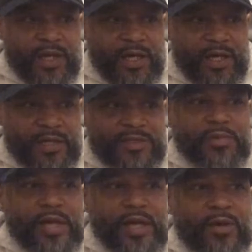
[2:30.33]
it
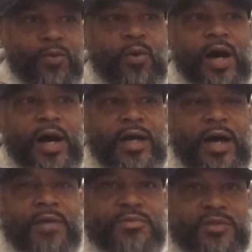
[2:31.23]
explained why
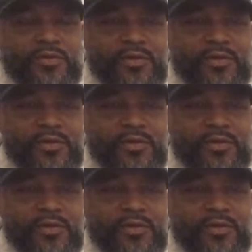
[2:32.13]
I'm so